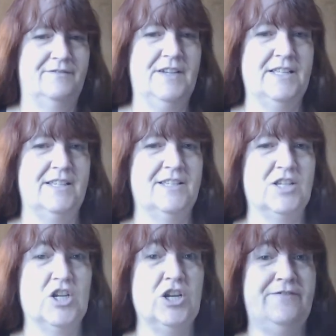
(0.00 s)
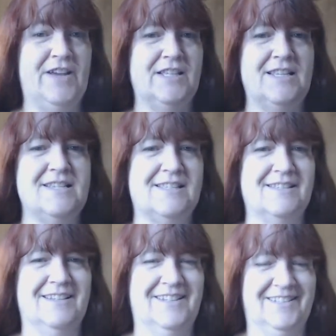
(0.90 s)
Fuzzies, good fuzzies.
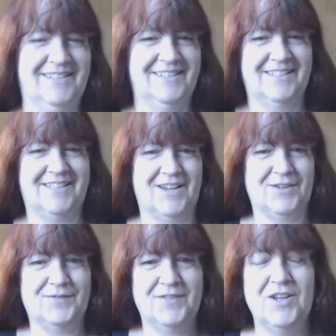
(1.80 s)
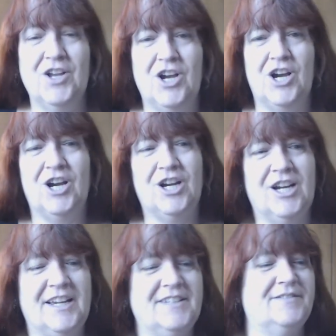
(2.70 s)
So, all
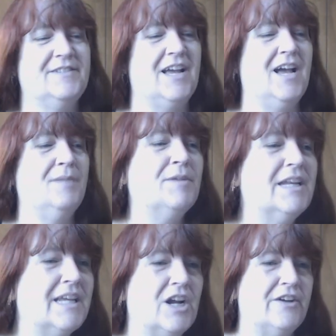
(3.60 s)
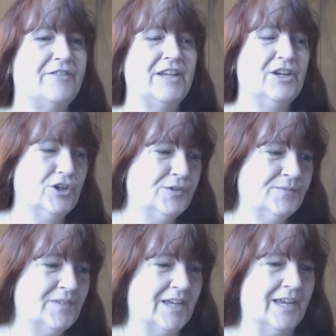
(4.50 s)
right, I'm going to get off of here
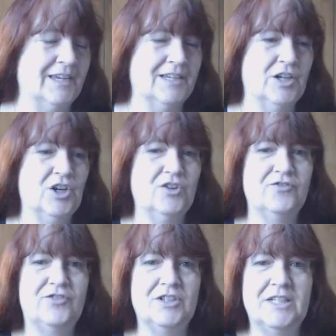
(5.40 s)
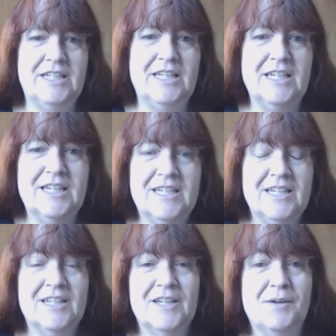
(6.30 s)
and hopefully
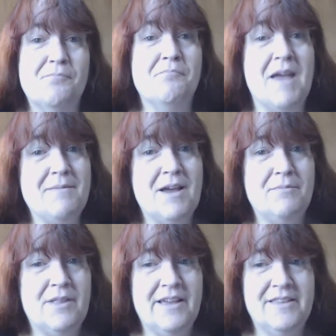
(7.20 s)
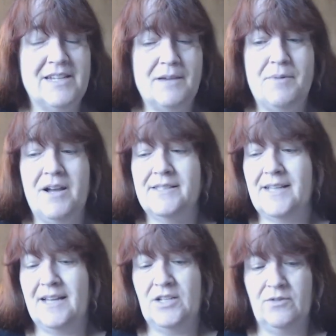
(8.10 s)
maybe I'll play in the dye pots.
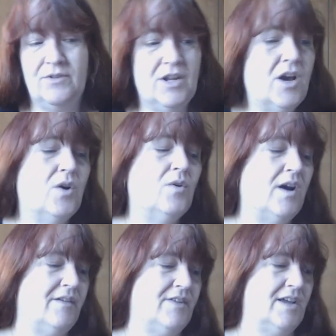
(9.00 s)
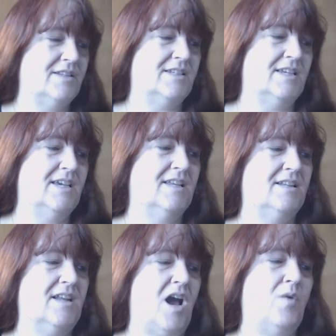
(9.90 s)
I don't know. I've got to get,
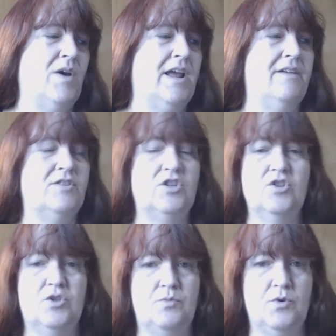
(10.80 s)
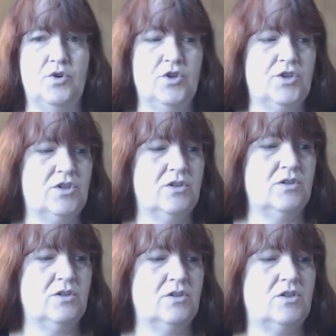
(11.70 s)
I want to have two spools,
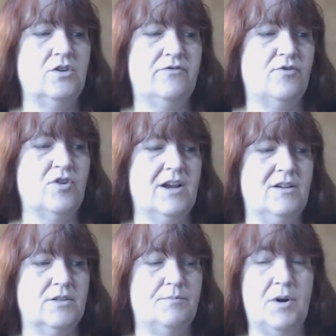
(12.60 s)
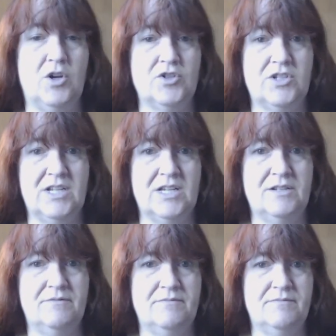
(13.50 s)
two four ounce balls
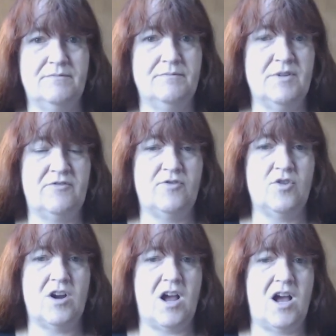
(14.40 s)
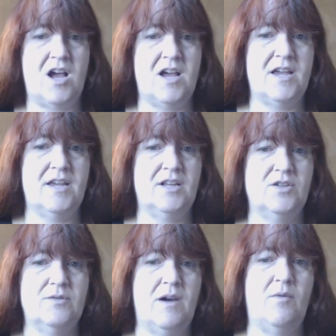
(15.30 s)
done before I
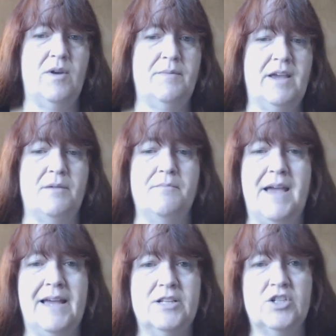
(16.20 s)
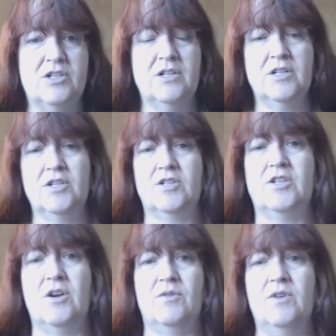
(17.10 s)
do them. I want to make a match.
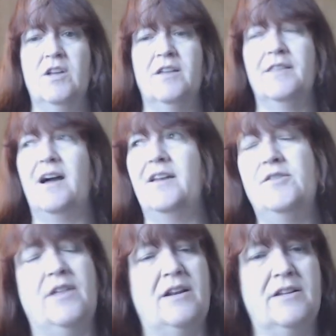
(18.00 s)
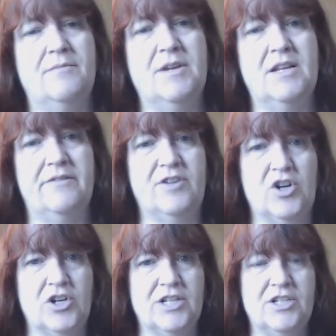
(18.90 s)
So I know that'll give me enough
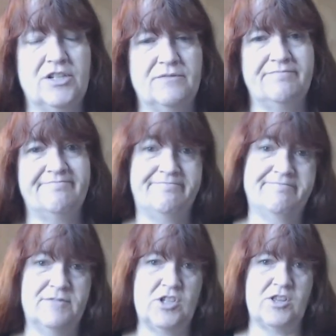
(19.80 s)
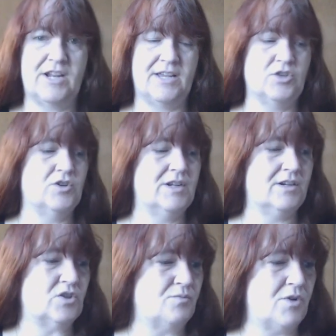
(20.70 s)
yardage so that I can do an
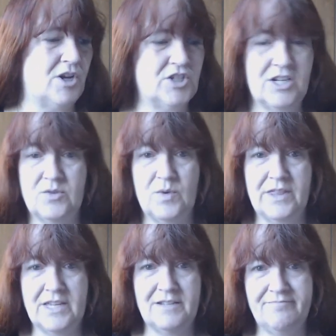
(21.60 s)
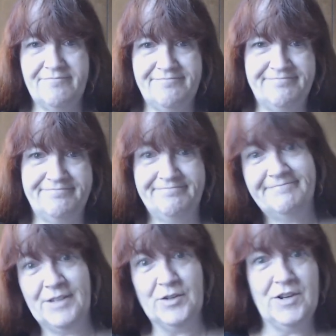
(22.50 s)
actual project with it.
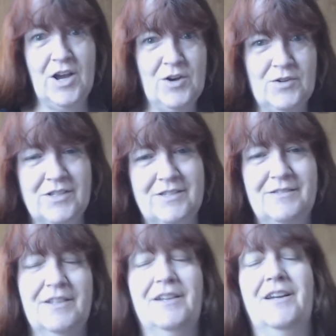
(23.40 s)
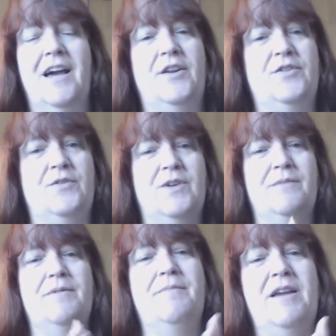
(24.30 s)
Who knows? I don't know what
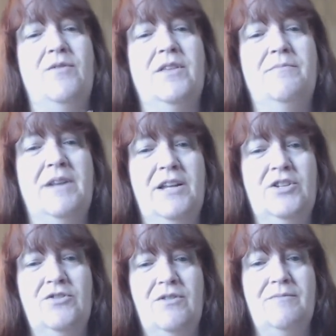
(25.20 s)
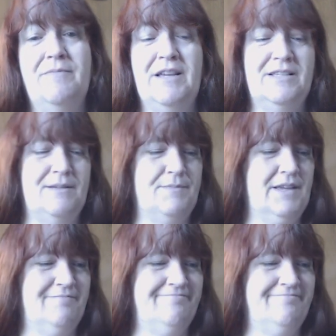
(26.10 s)
I'm going to make with it, but I do know I'm going to make something.